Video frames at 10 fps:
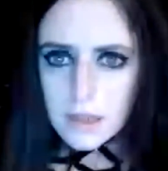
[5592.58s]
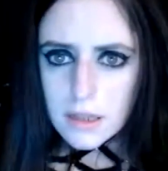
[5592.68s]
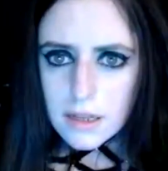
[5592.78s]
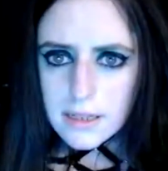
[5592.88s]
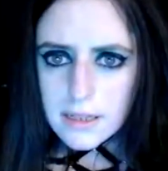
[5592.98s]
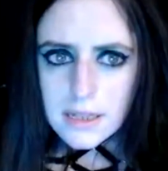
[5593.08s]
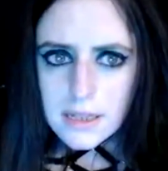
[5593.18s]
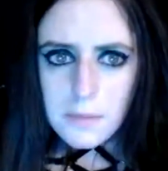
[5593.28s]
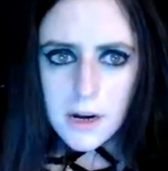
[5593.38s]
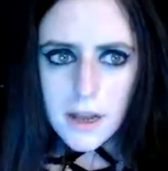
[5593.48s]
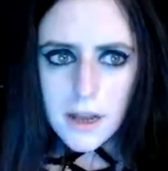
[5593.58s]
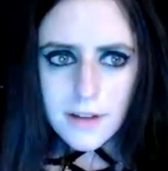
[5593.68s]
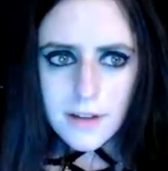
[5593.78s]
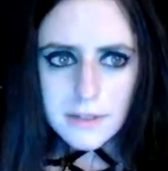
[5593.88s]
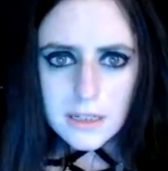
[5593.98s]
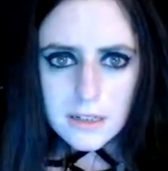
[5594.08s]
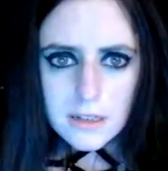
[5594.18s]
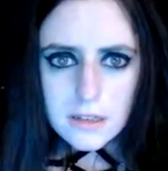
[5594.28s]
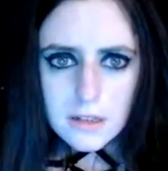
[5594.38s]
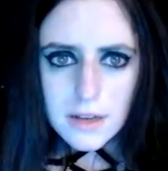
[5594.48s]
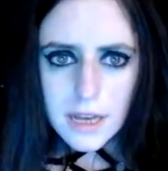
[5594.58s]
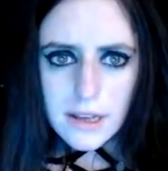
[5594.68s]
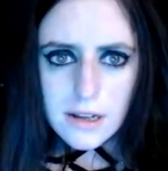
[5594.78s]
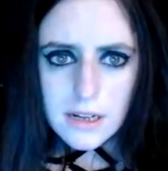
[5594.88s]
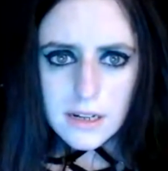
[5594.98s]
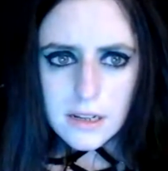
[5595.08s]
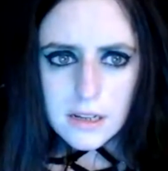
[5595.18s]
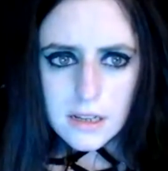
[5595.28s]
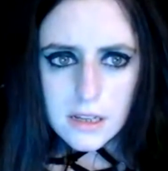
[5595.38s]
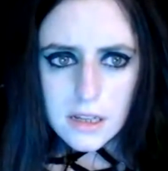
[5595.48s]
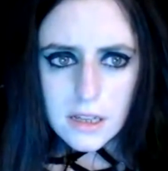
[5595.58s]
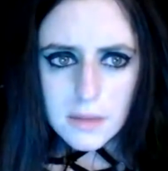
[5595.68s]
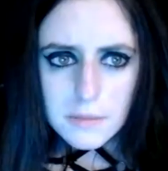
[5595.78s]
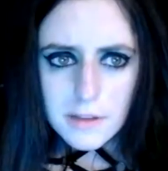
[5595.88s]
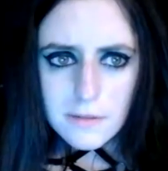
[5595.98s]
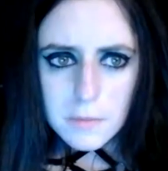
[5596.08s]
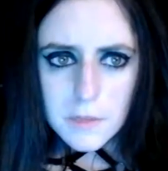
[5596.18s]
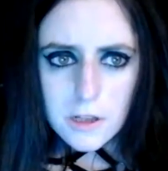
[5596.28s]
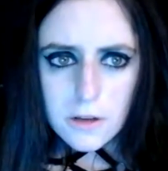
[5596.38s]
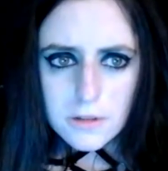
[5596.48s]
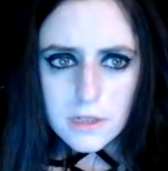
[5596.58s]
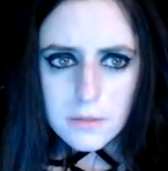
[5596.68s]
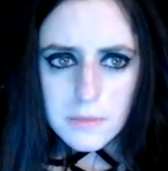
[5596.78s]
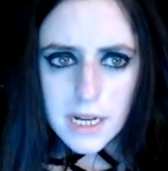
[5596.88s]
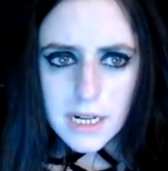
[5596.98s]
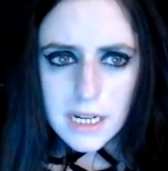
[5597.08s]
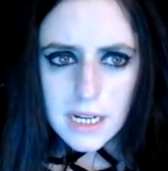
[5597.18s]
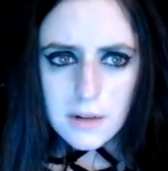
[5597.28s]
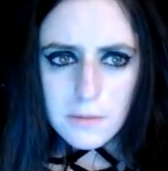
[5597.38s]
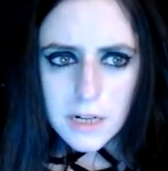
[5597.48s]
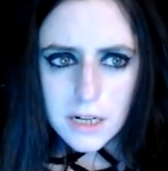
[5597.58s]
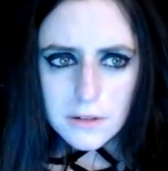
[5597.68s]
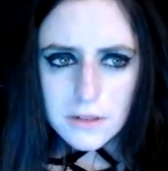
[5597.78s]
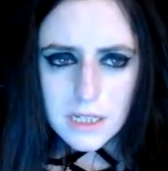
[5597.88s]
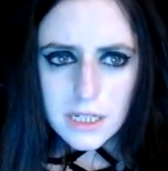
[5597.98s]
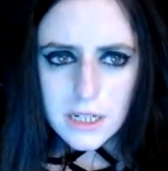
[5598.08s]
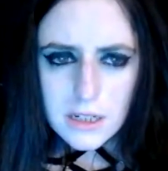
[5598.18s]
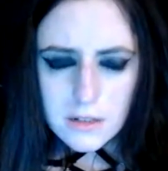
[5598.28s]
It's the same one I found. So, hang on. Let me close some unneeded windows here.